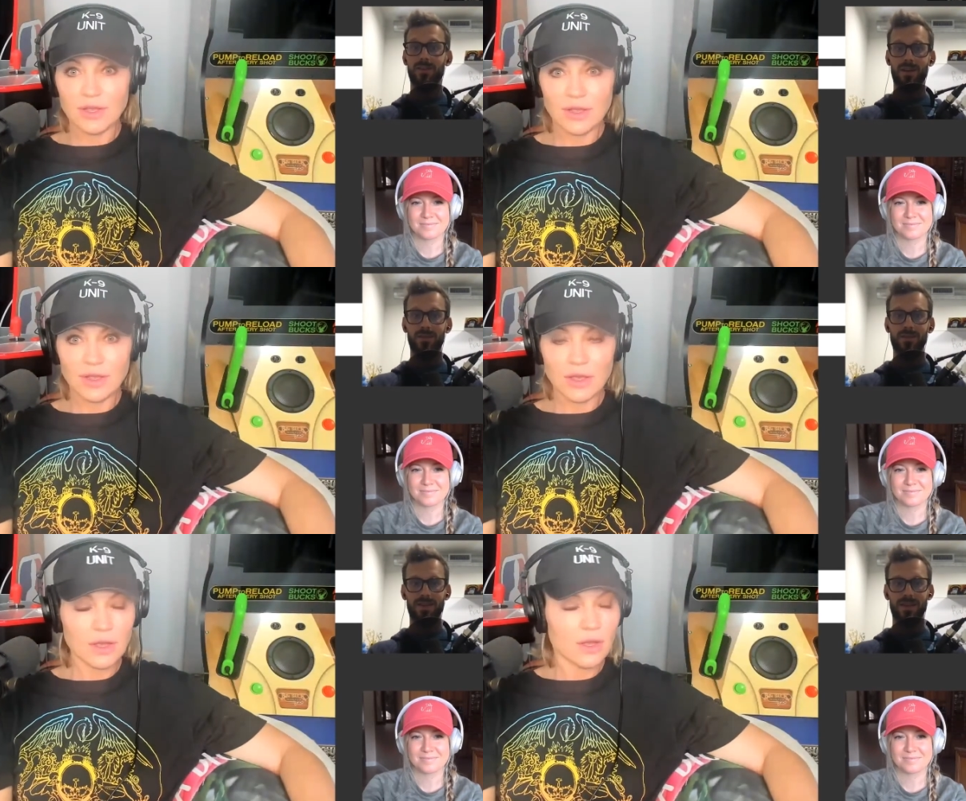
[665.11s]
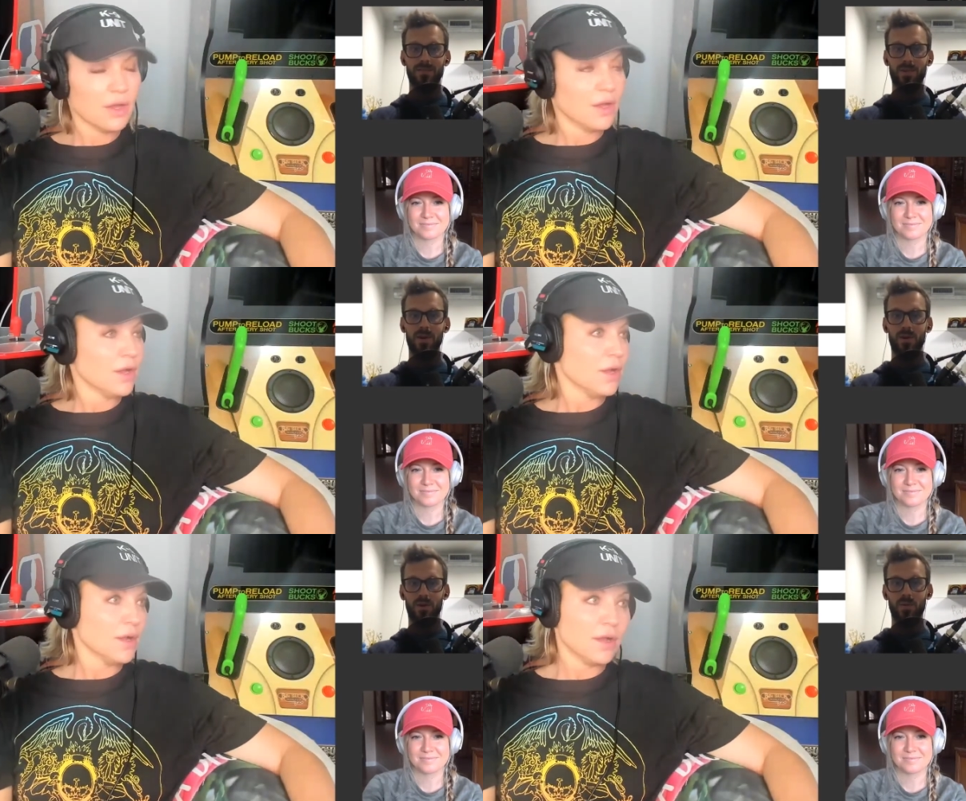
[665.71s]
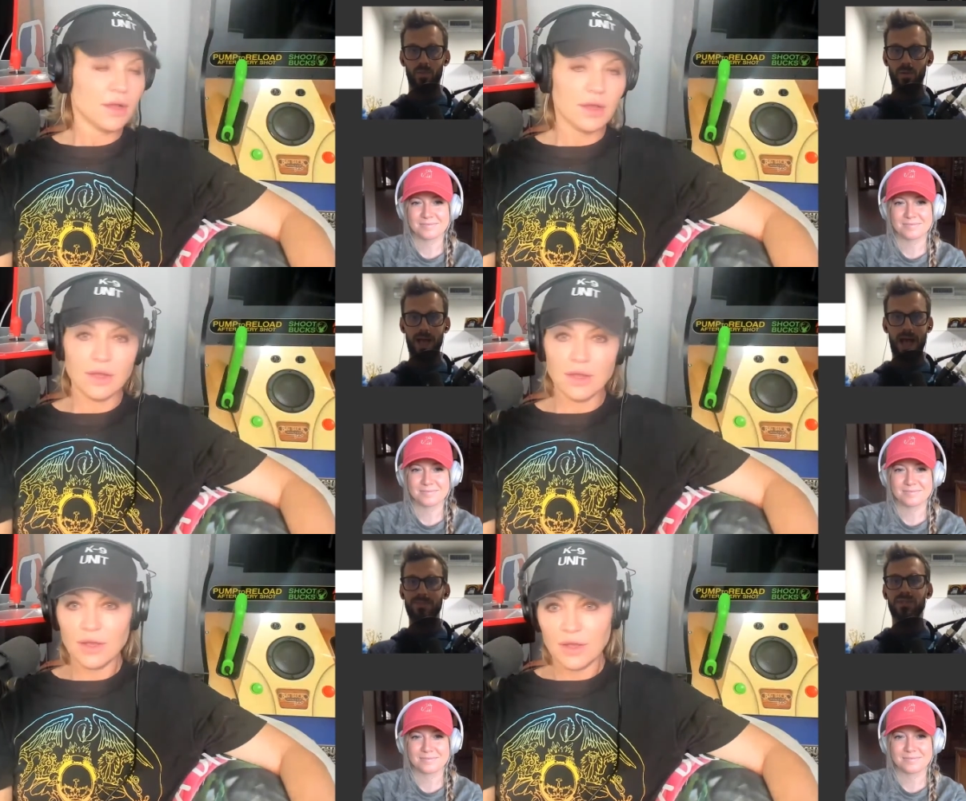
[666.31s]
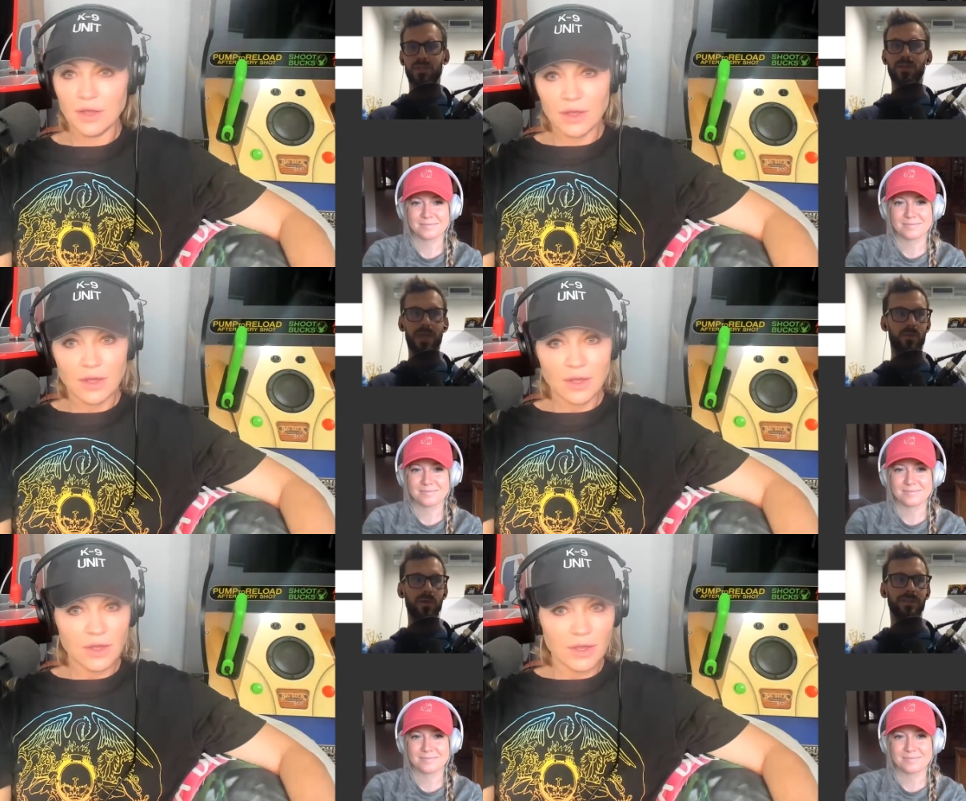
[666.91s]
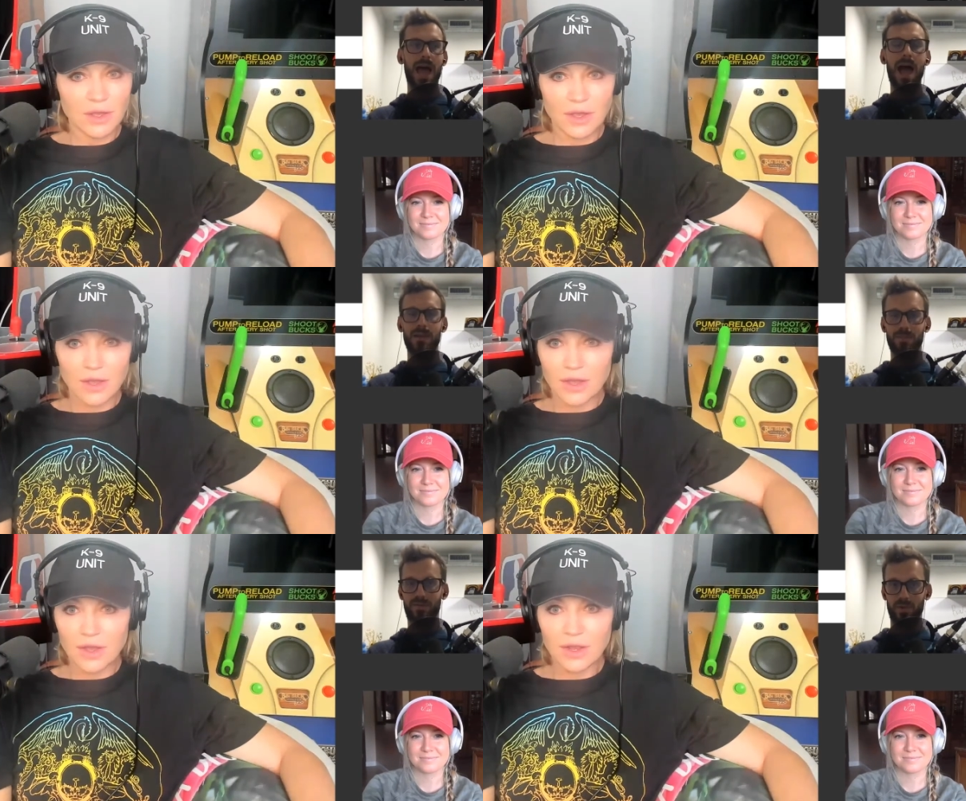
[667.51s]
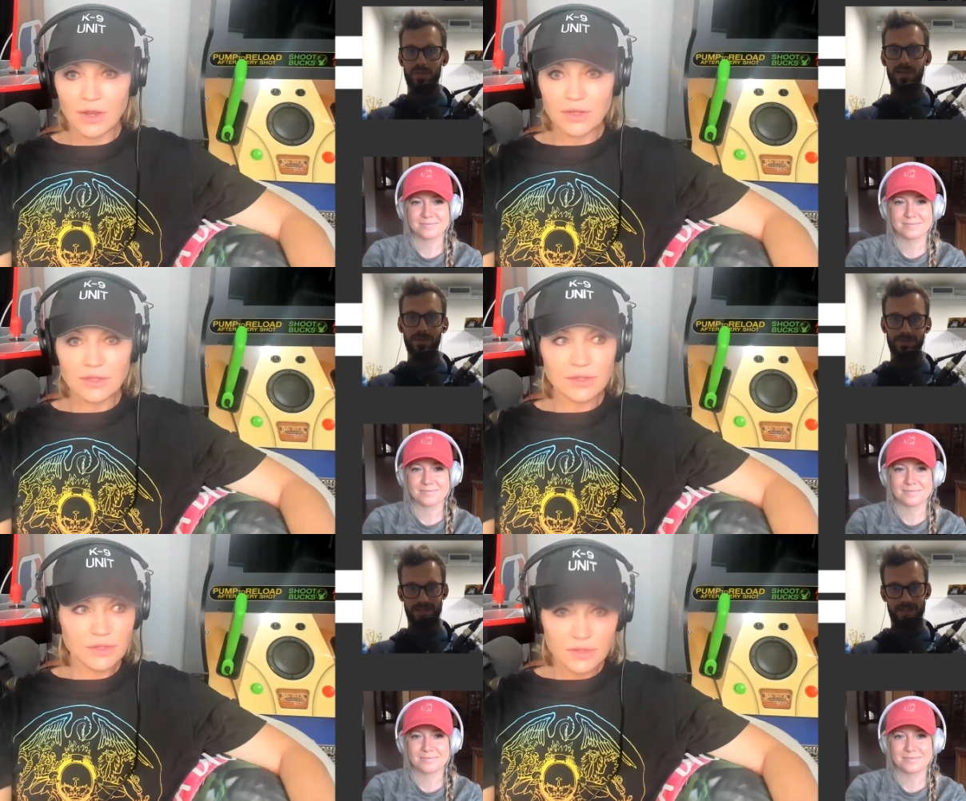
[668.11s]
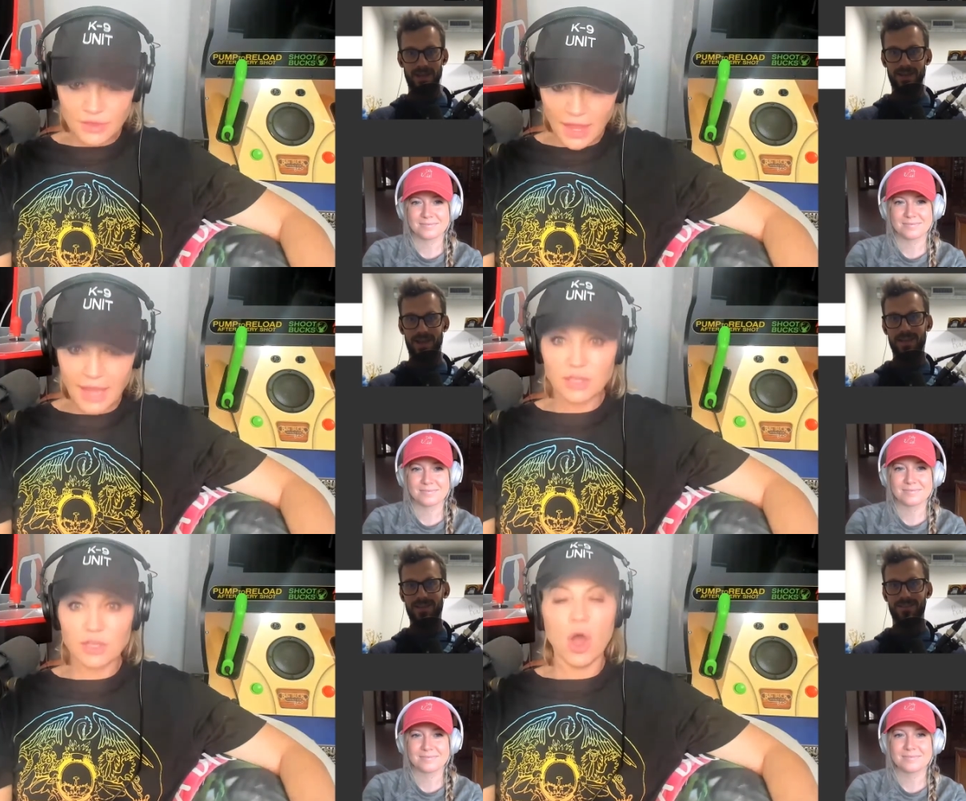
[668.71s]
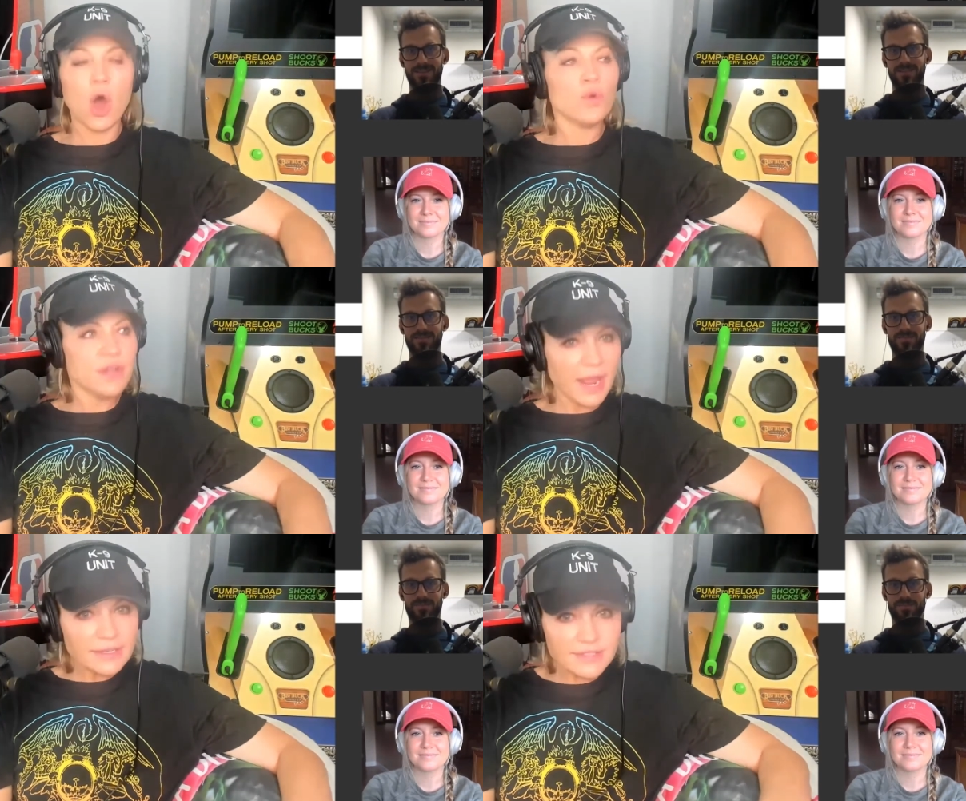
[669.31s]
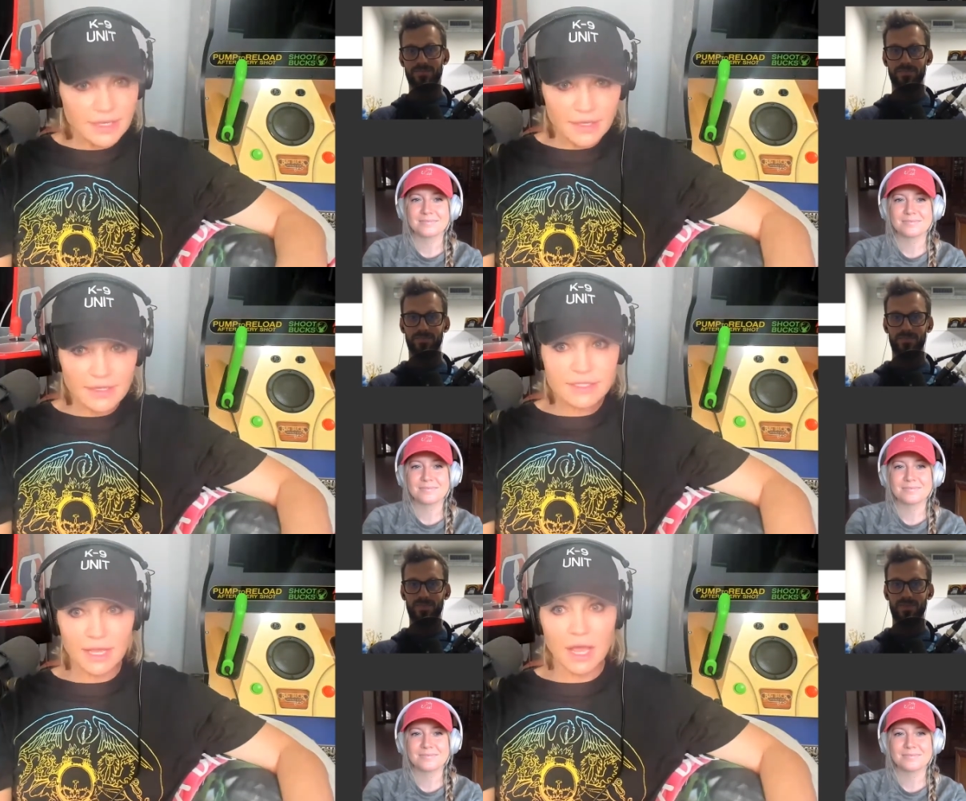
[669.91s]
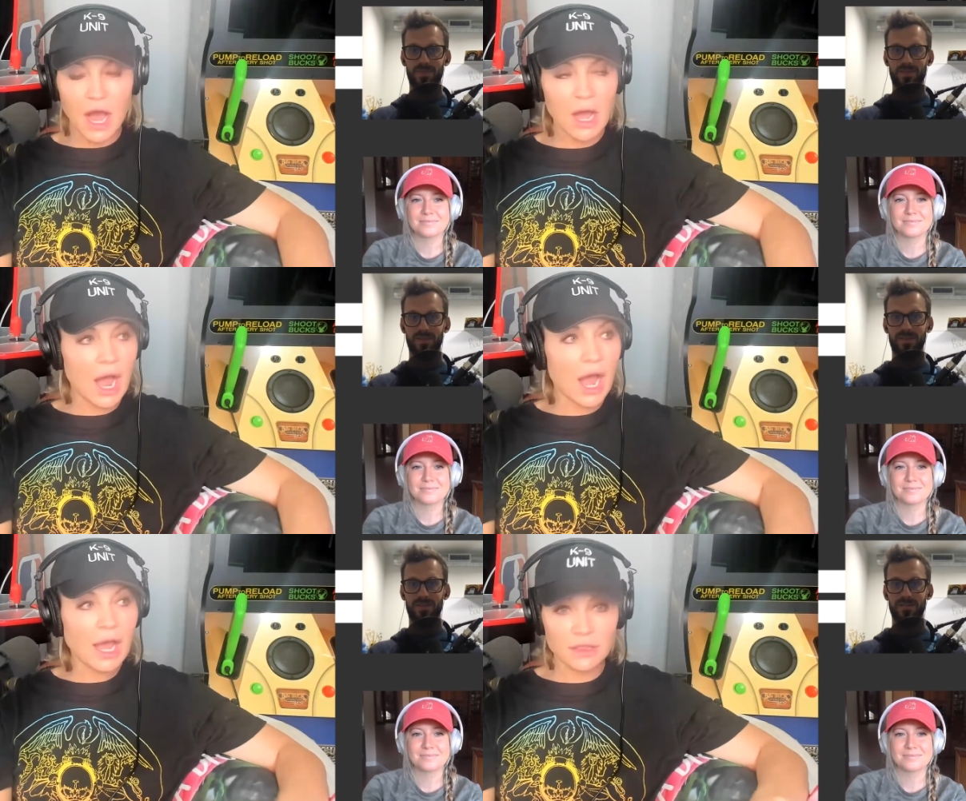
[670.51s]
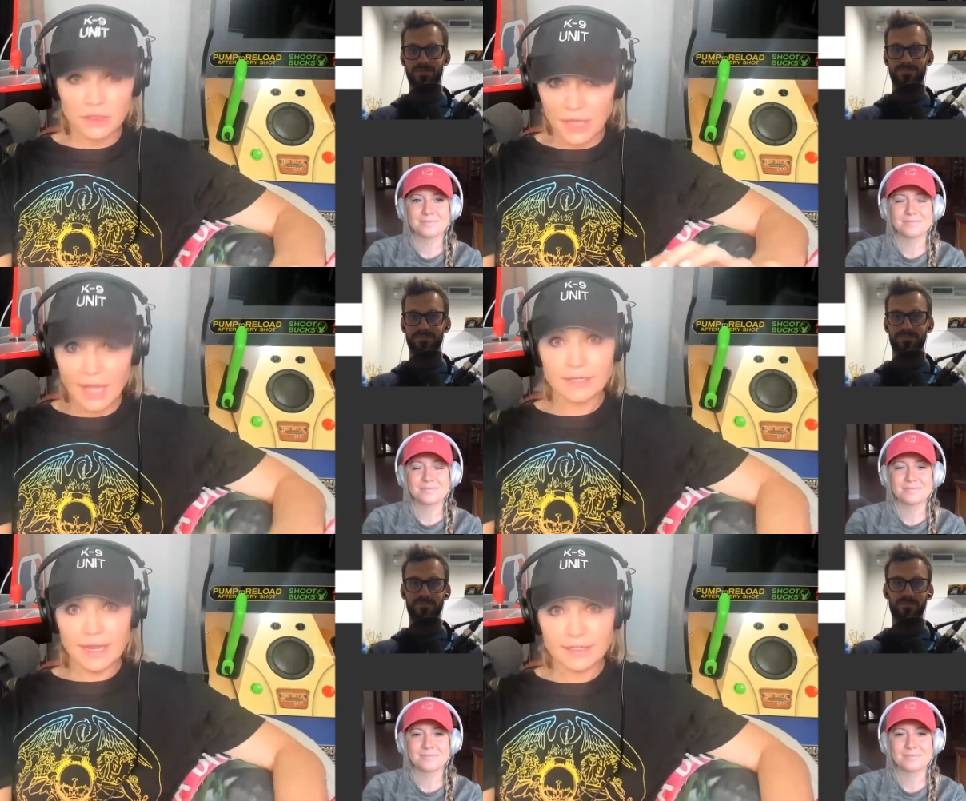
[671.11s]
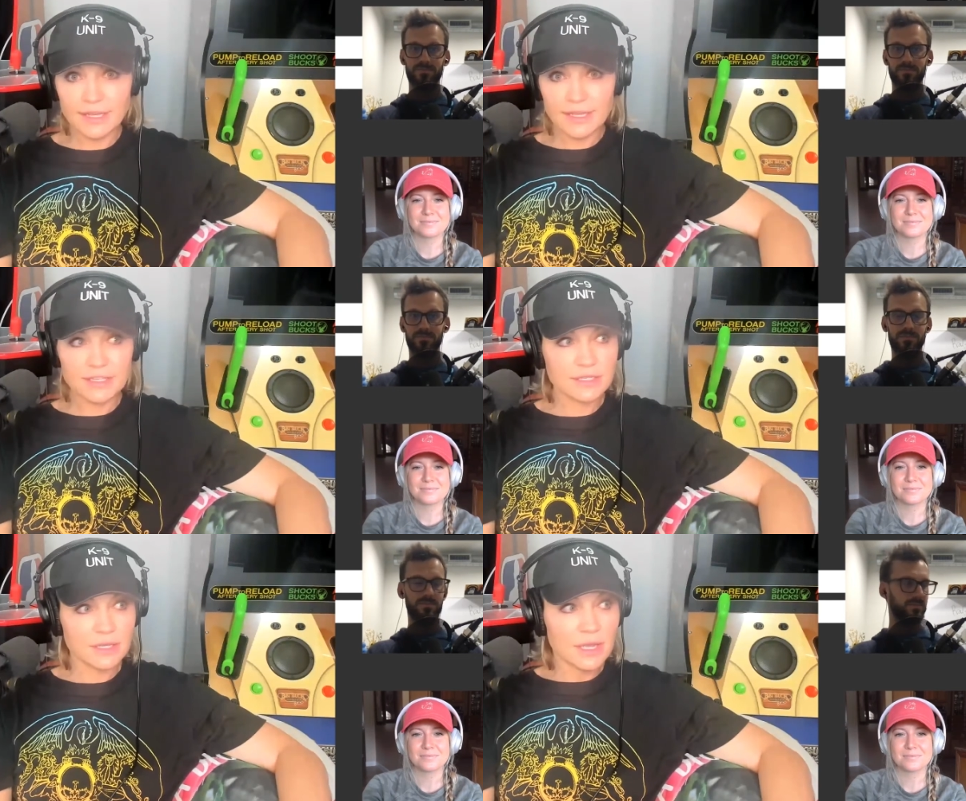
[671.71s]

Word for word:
Speaker 1: ring with him, will absolutely they will die before they lose to that.
Speaker 2: Thank guy. you. Oh, Nate Diaz, like I like Nate Diaz,